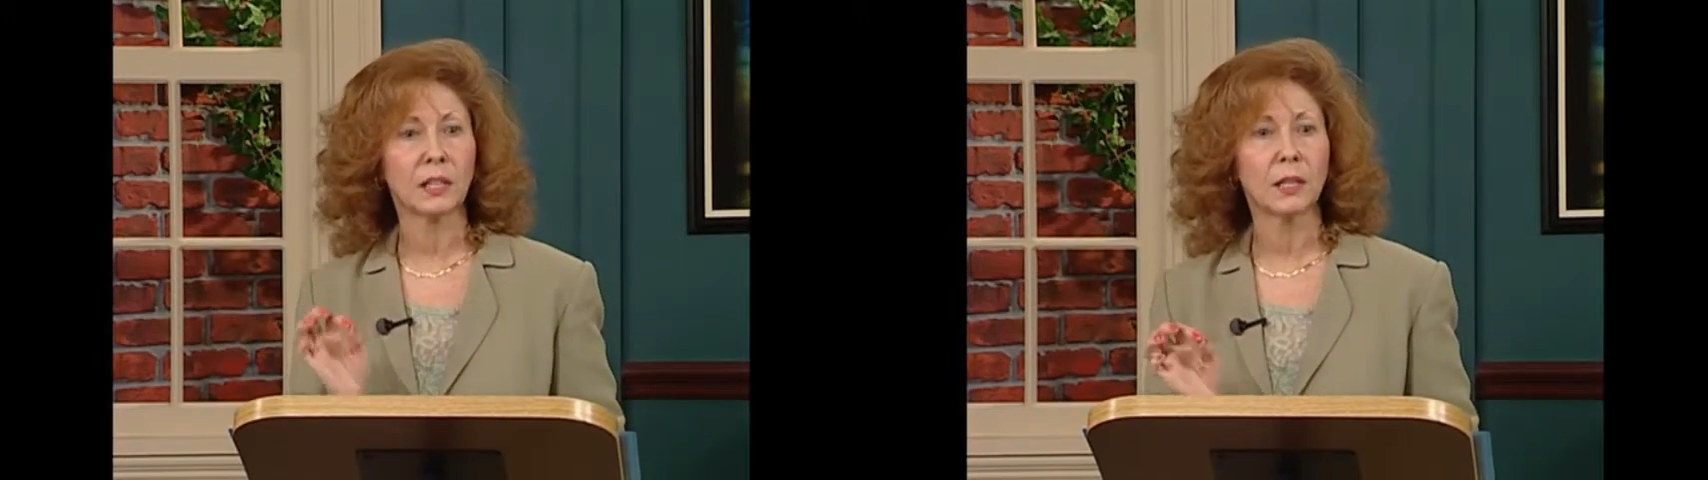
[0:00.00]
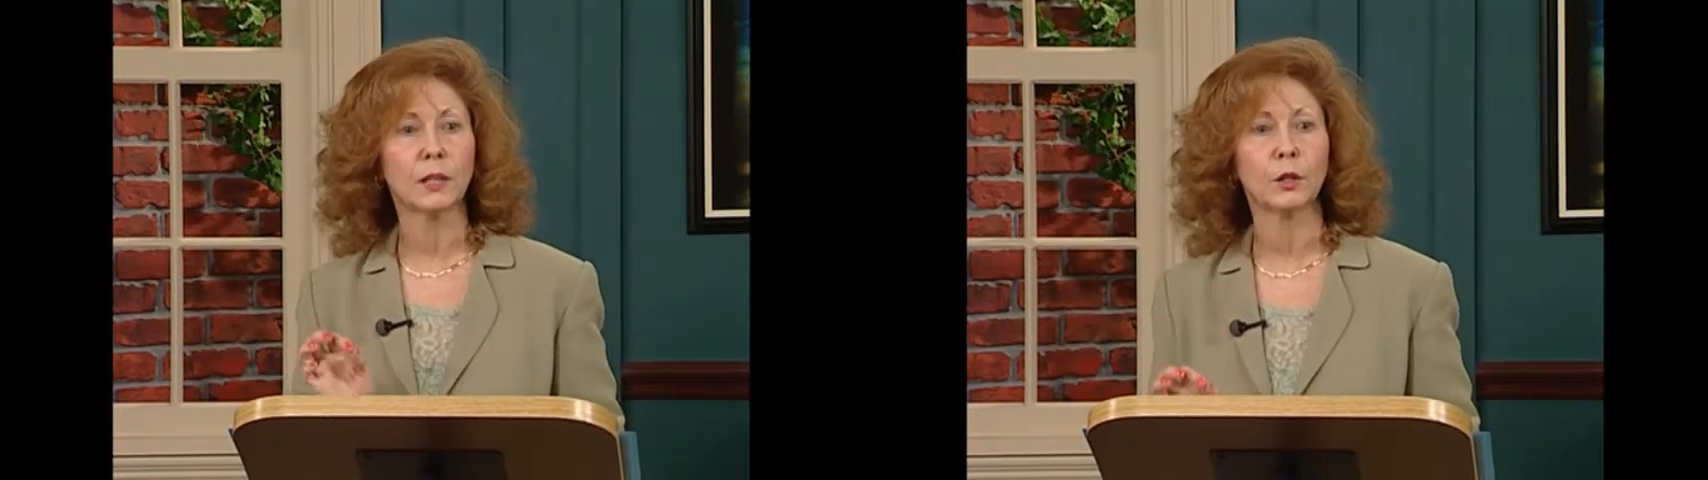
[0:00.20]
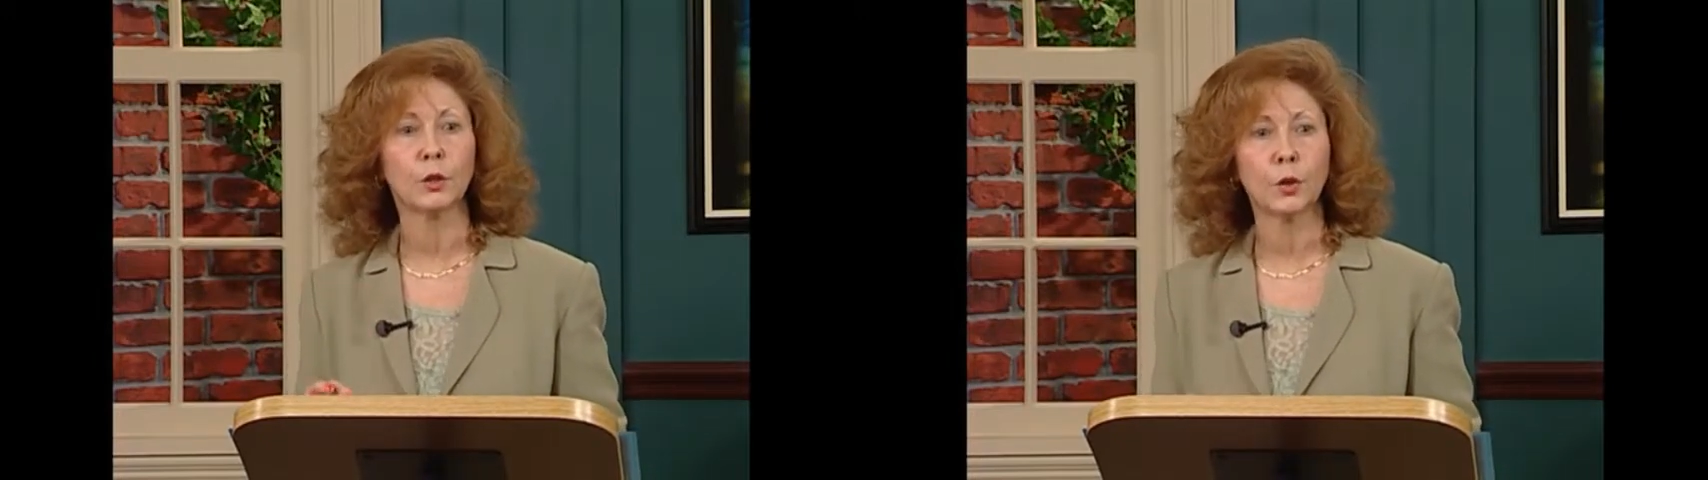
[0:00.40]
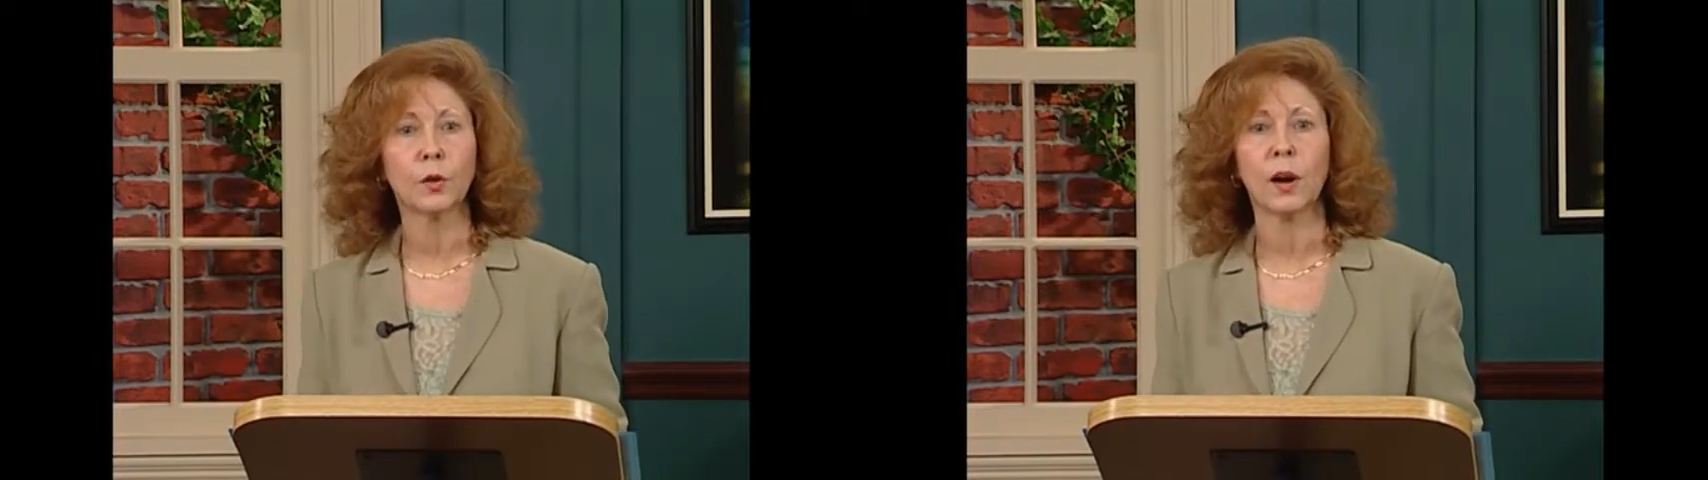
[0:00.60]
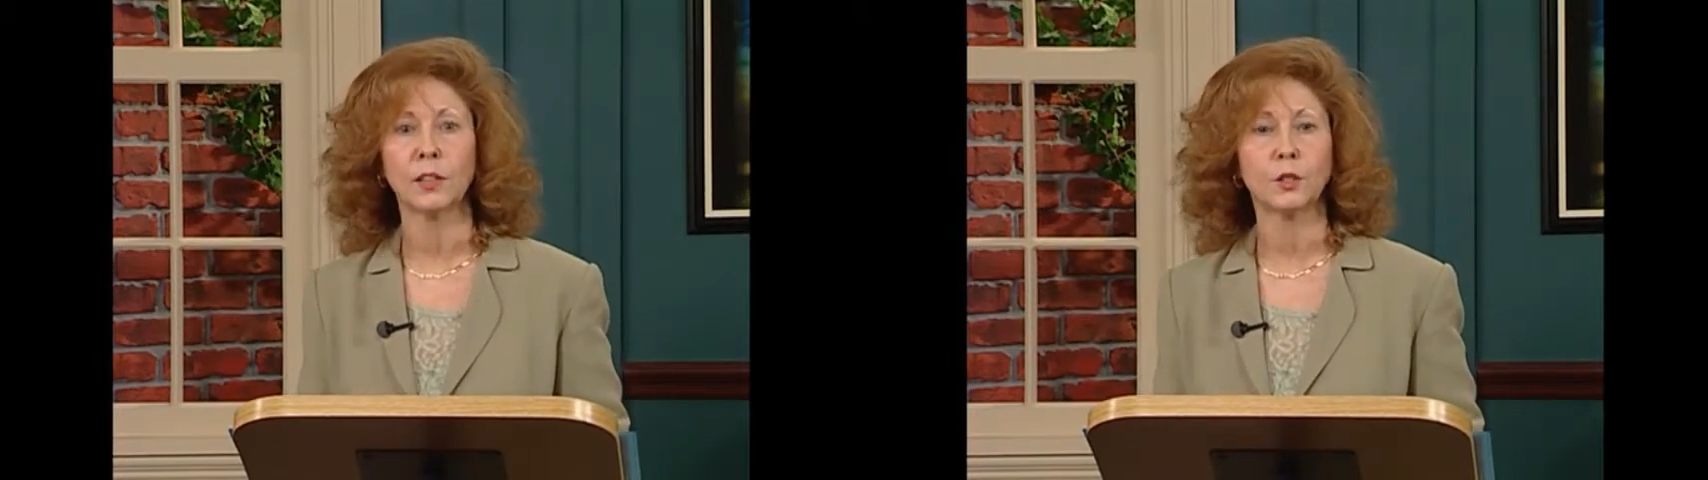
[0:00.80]
kill
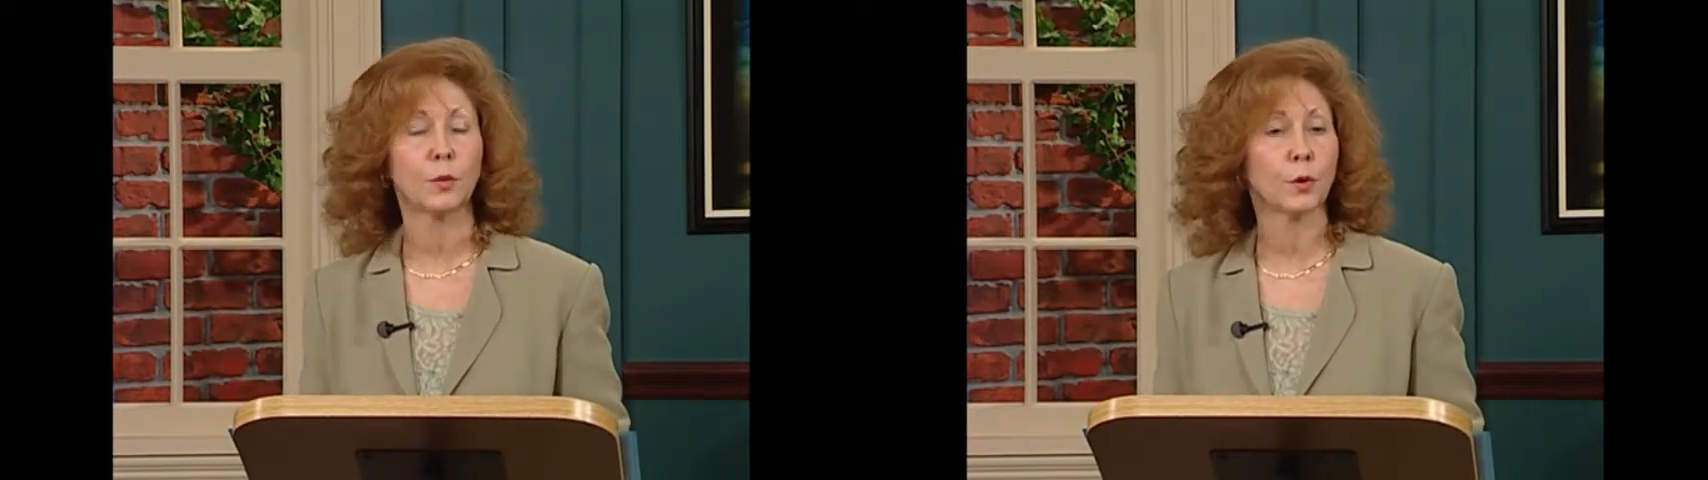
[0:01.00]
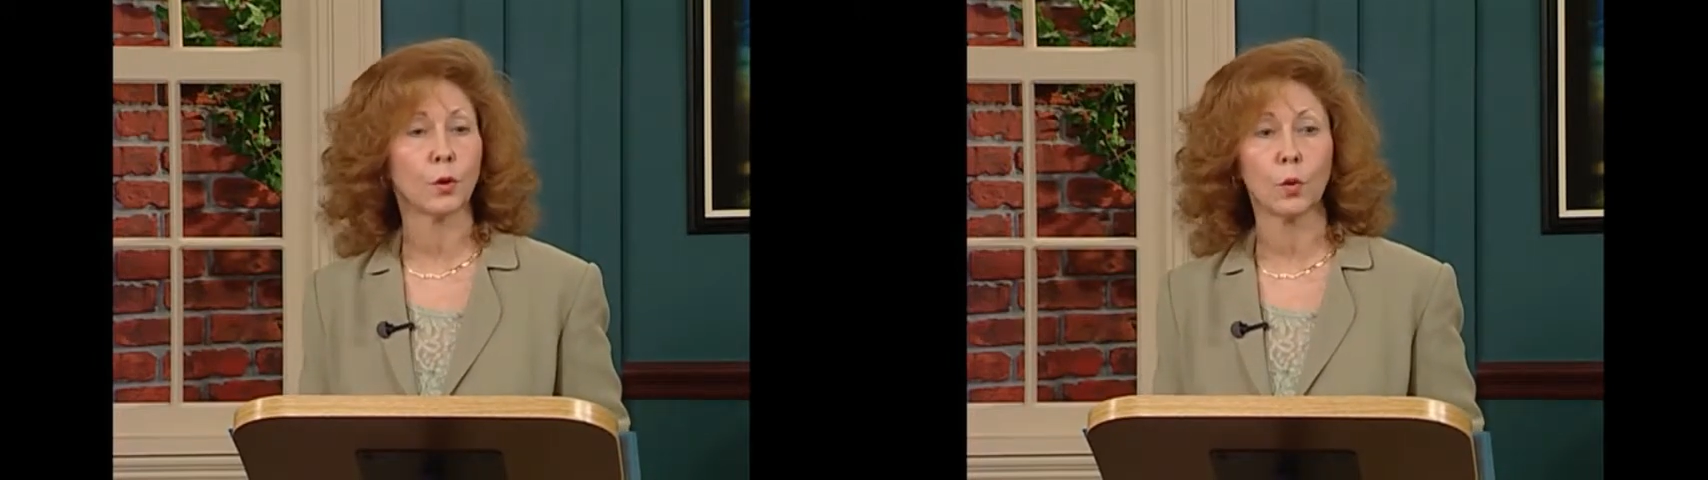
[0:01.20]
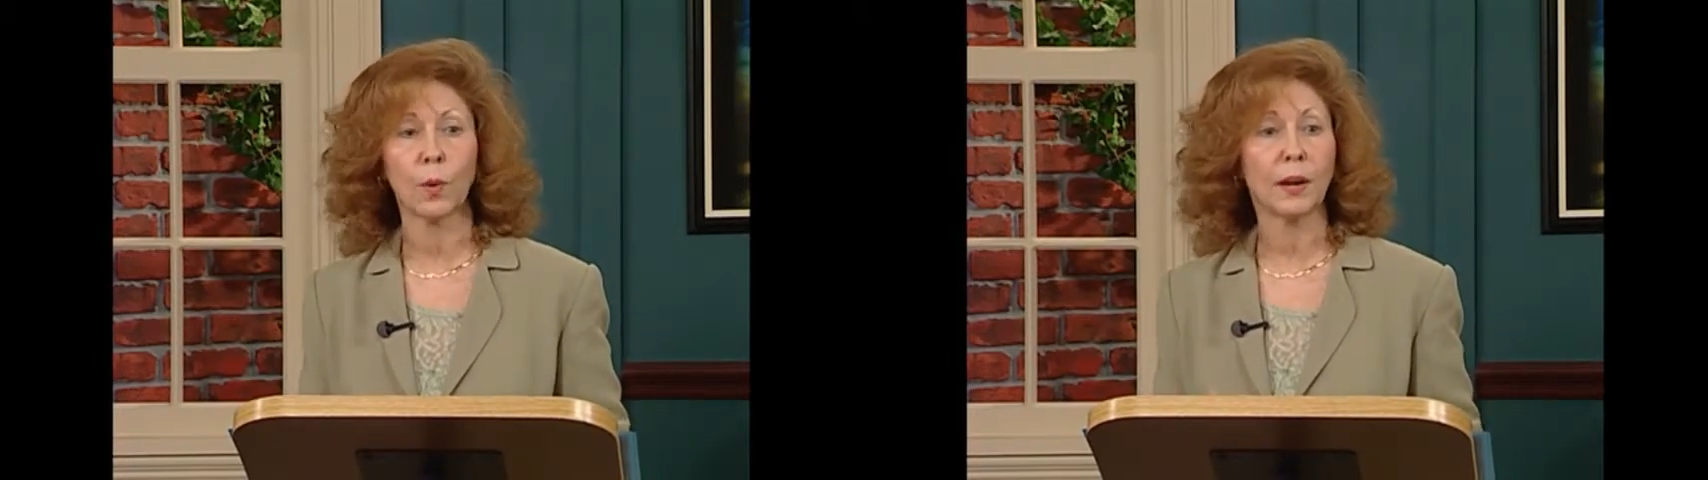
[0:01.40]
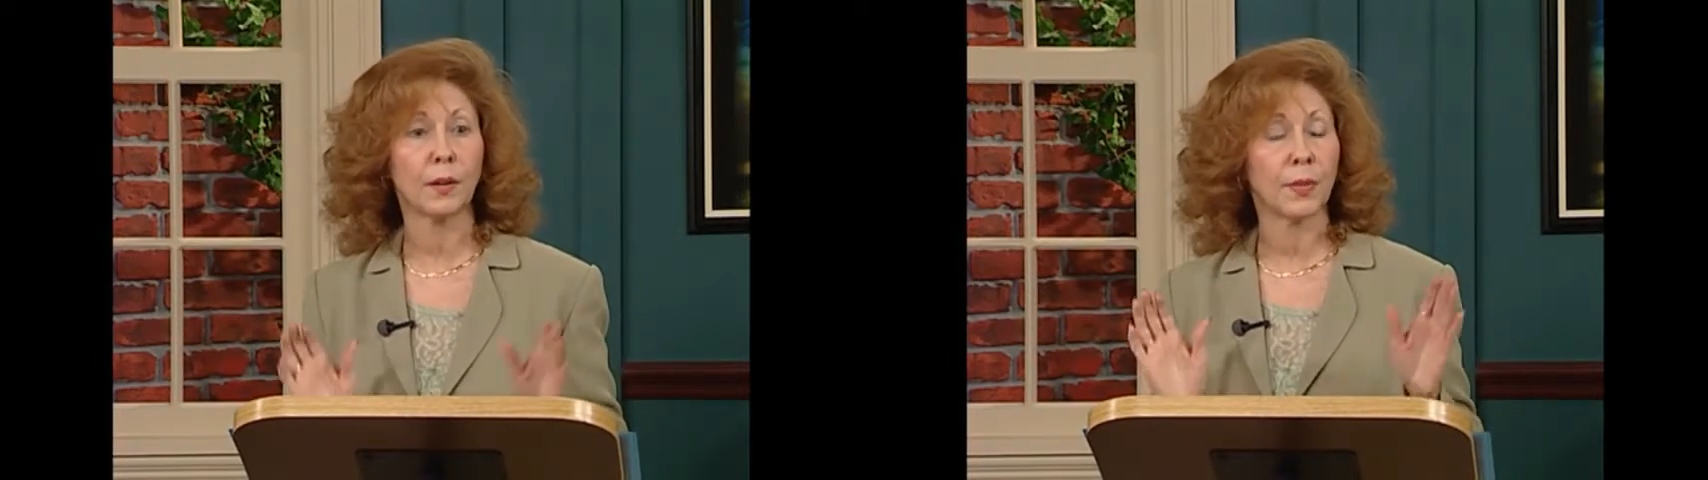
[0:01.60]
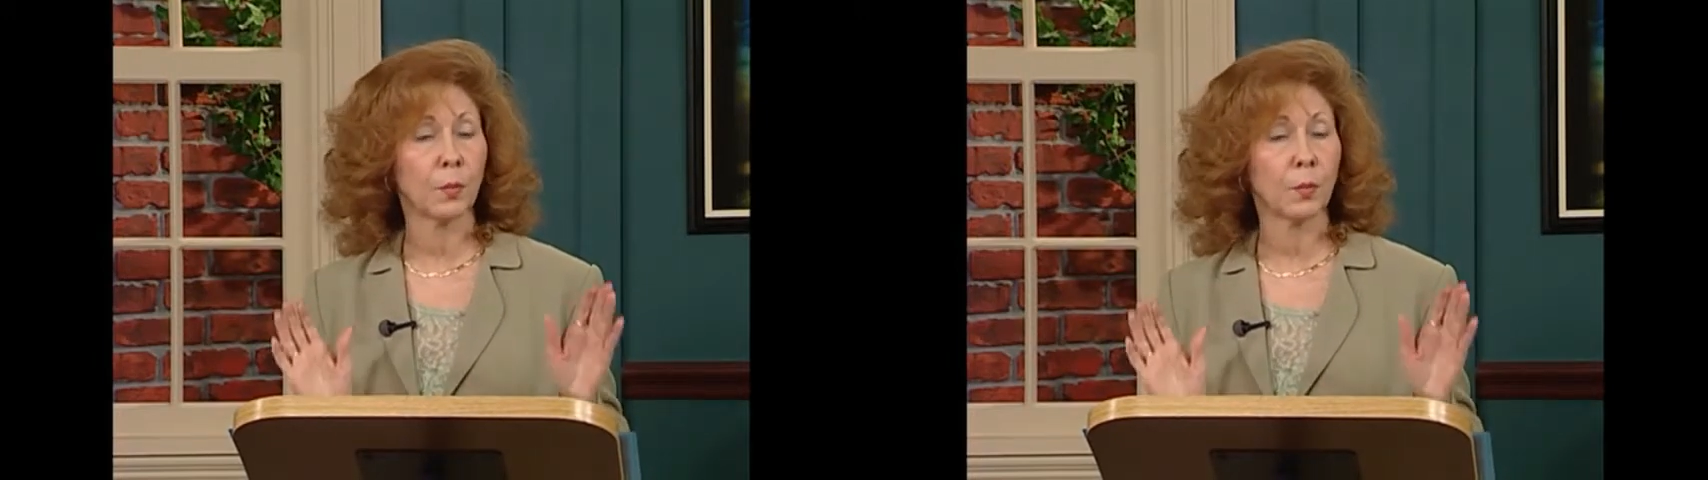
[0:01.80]
neurons in the neural retina.